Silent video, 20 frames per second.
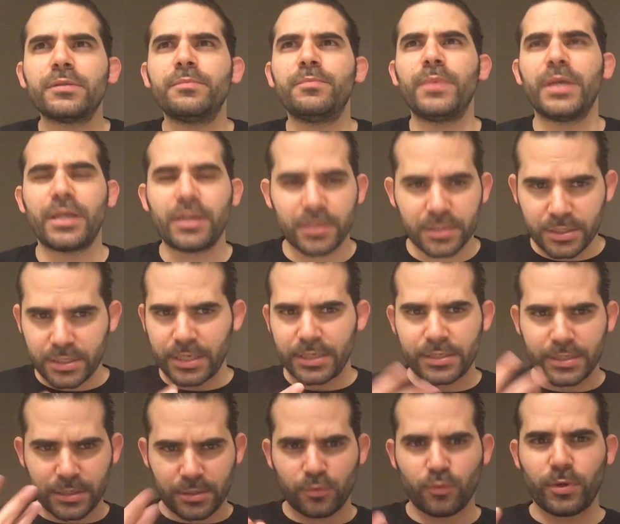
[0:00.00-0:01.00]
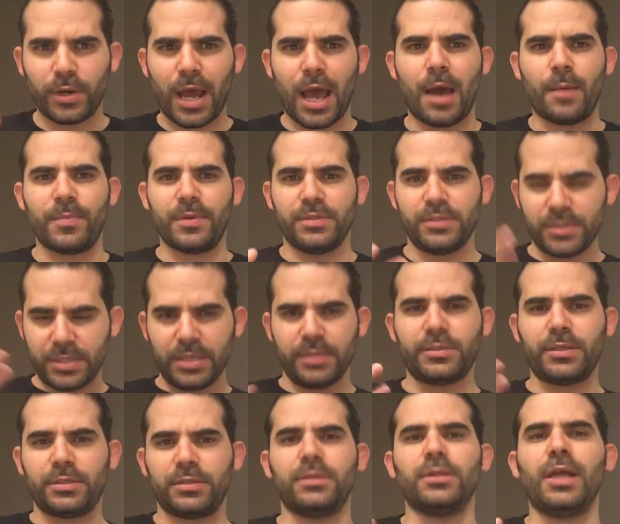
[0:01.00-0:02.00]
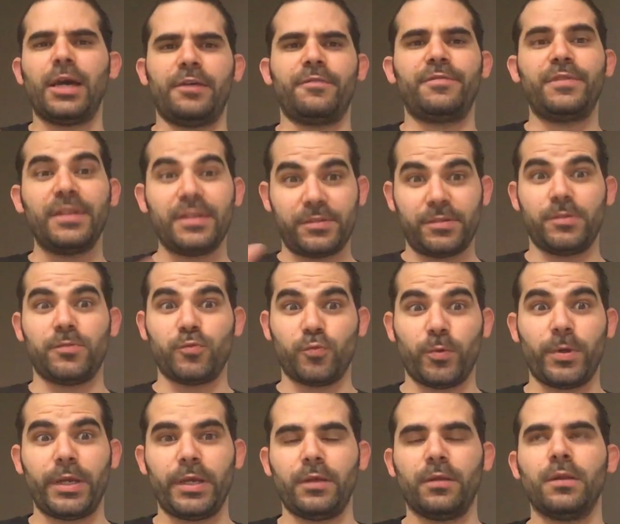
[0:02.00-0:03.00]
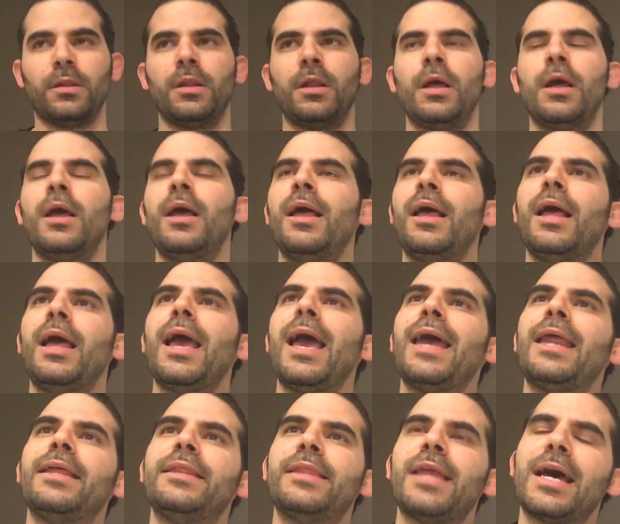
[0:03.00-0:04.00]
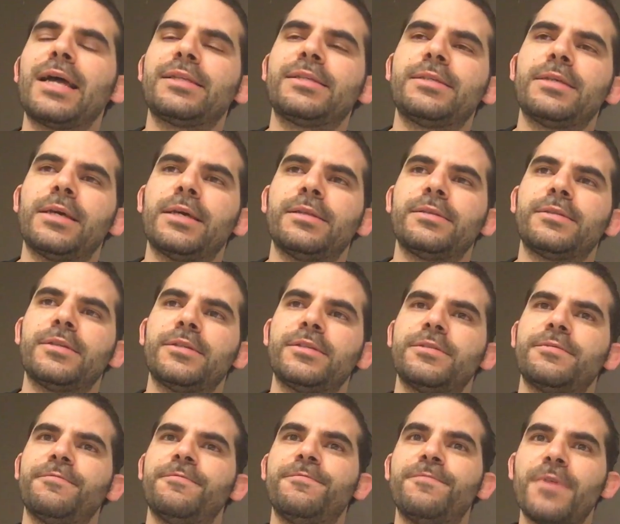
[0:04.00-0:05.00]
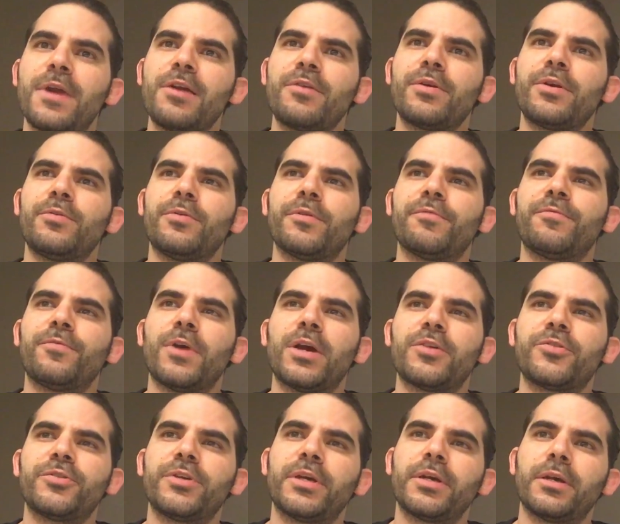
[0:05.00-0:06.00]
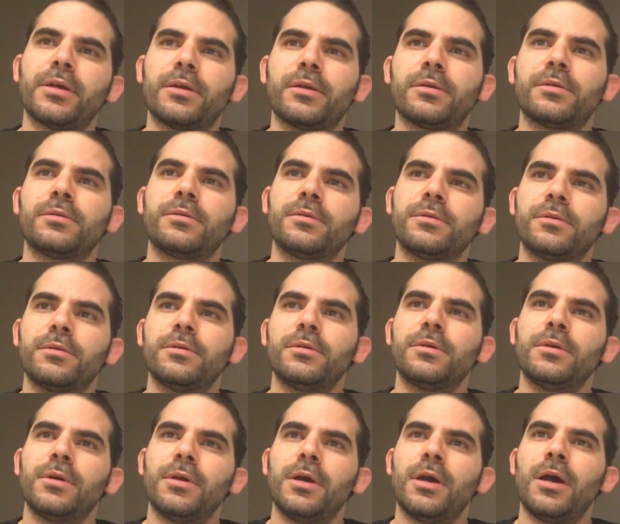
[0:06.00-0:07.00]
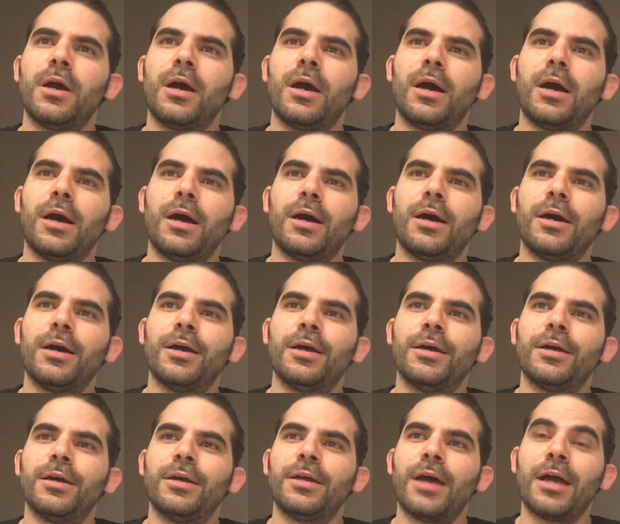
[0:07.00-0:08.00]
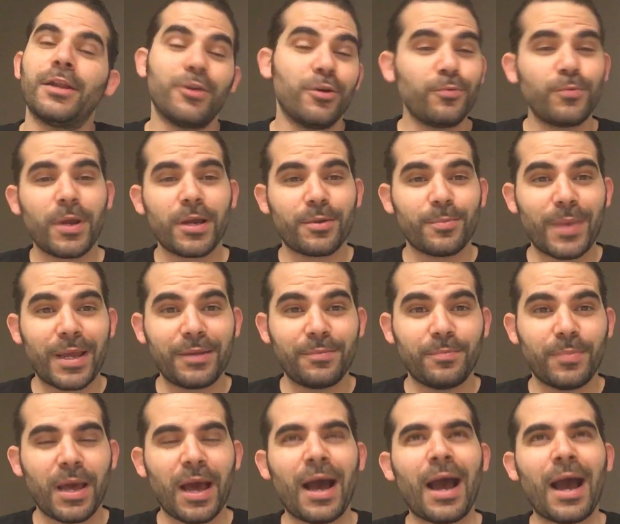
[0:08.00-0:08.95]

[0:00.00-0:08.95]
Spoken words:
Because this is what happens. This is life. This is real. And in that sense, it's very refreshing. I don't recommend...